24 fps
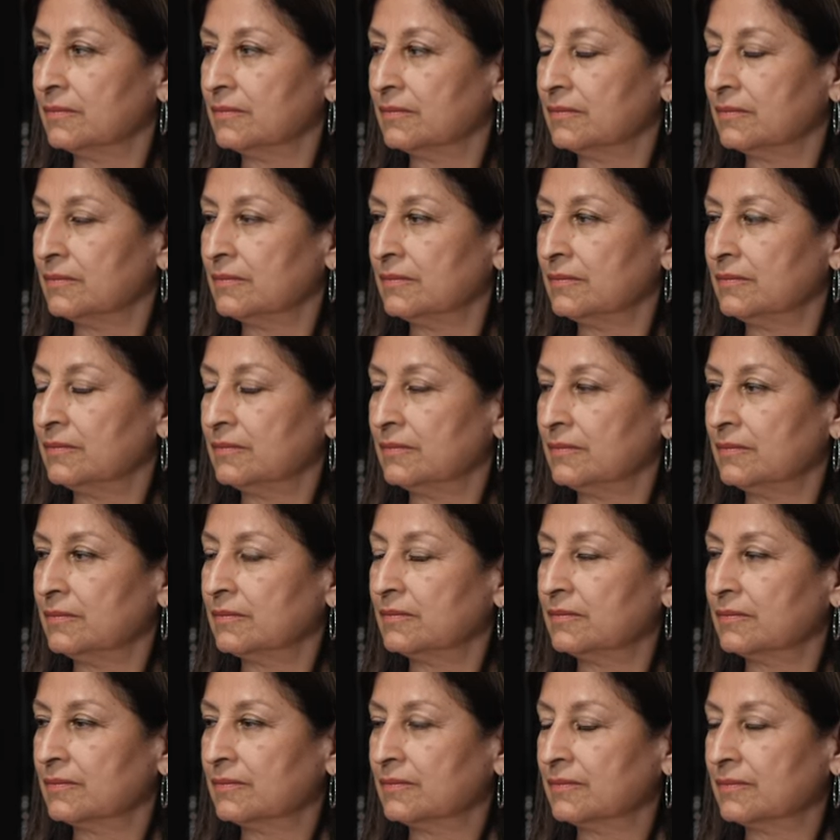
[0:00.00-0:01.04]

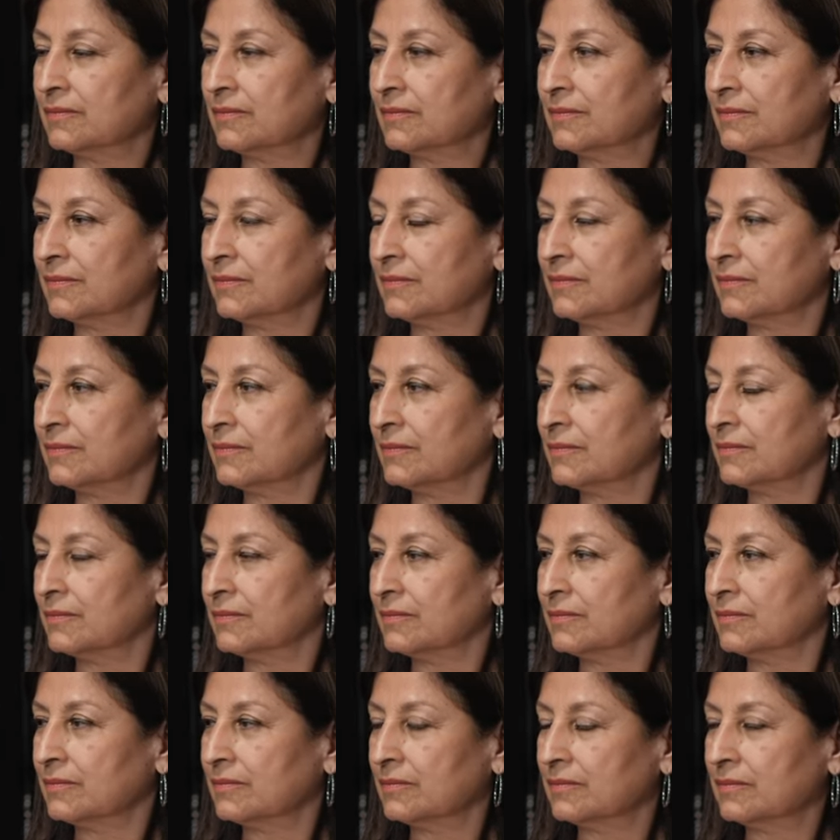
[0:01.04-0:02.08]

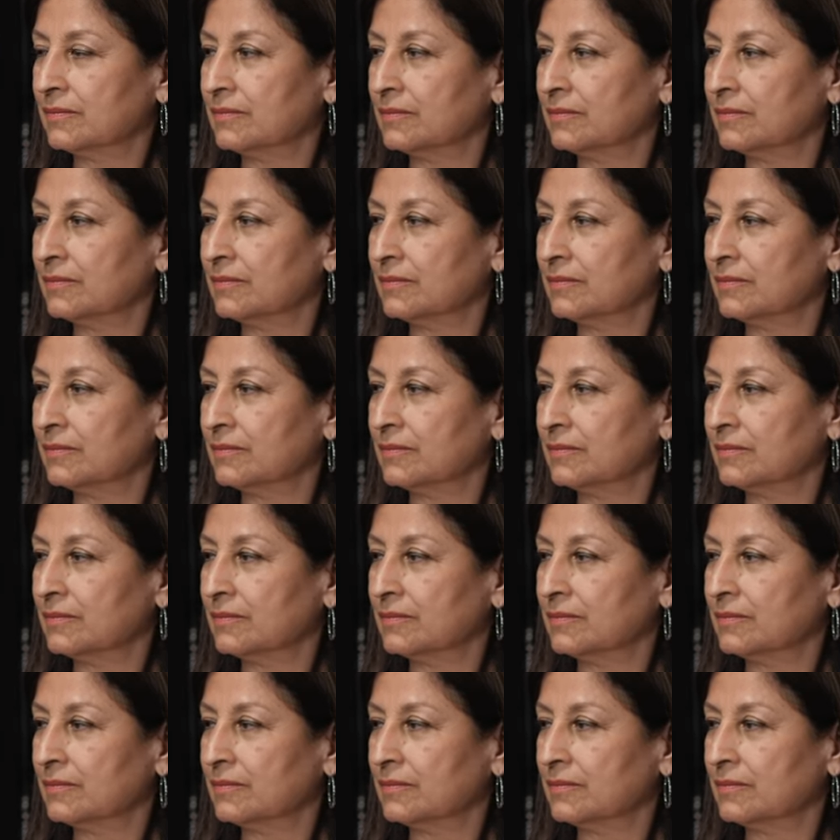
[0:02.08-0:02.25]
No words are spoken by the person on screen.